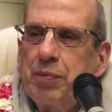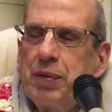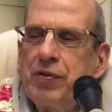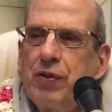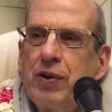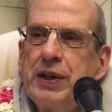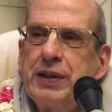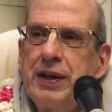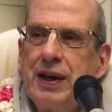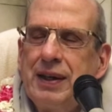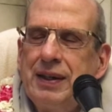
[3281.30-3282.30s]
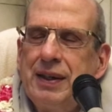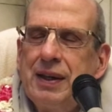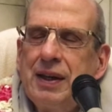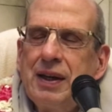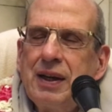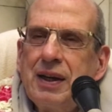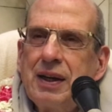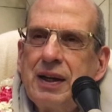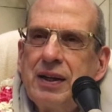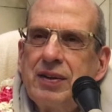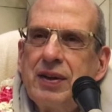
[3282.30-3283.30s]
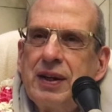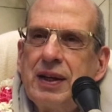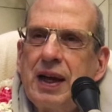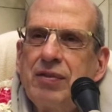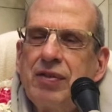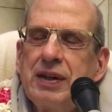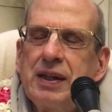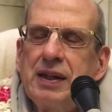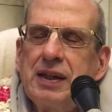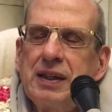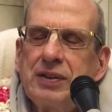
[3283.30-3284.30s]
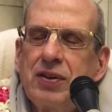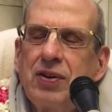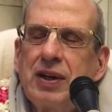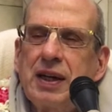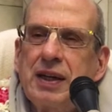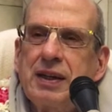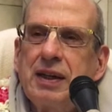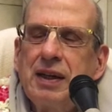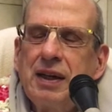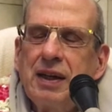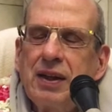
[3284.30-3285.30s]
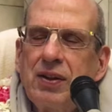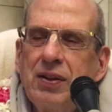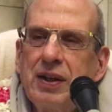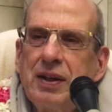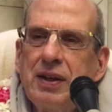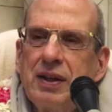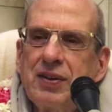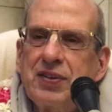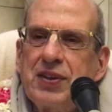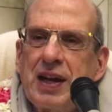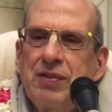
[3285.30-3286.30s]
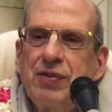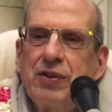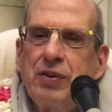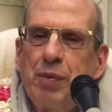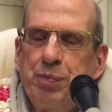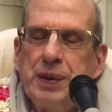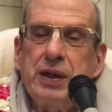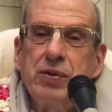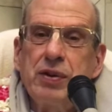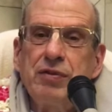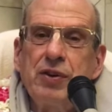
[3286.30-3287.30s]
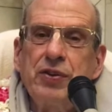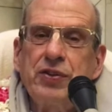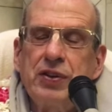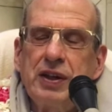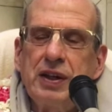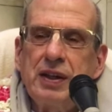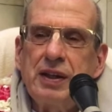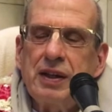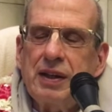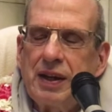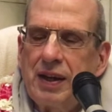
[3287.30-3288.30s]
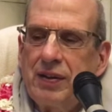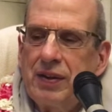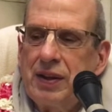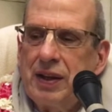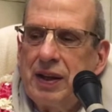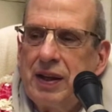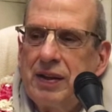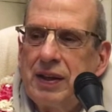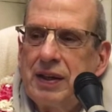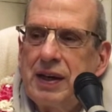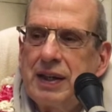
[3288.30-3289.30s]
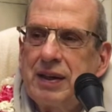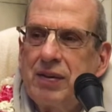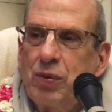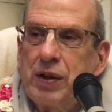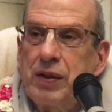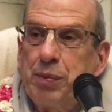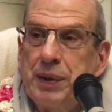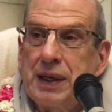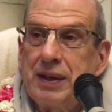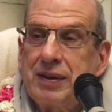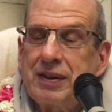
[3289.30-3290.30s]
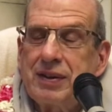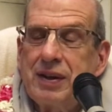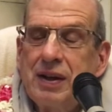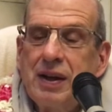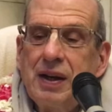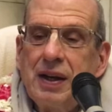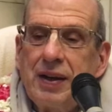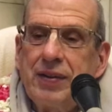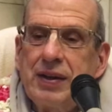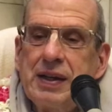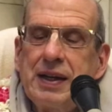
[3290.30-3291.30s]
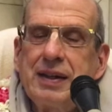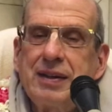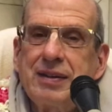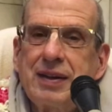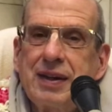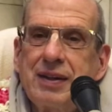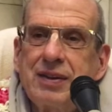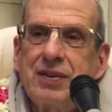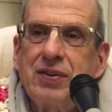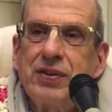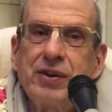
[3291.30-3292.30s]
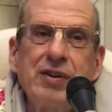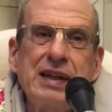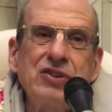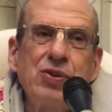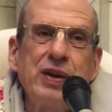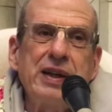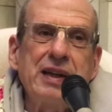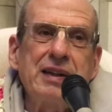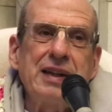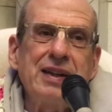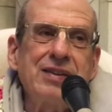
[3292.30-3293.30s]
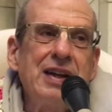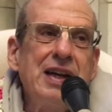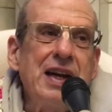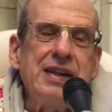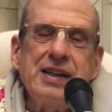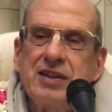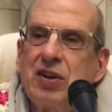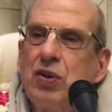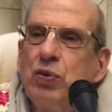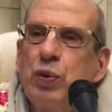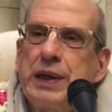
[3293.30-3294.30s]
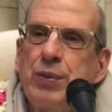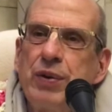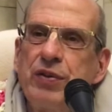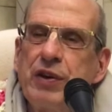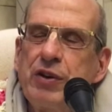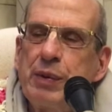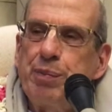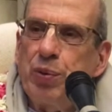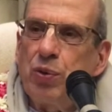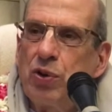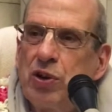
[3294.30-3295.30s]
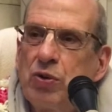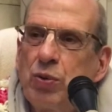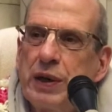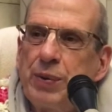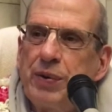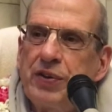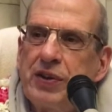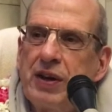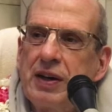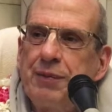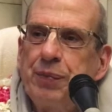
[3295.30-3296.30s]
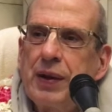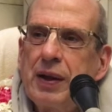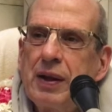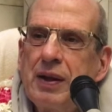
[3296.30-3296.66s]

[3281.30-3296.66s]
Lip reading: before he died. He gave a talk at the Stanford, a big university in the one of the biggest in the United States, to the graduating class. And he told when he was very poor, when he was young,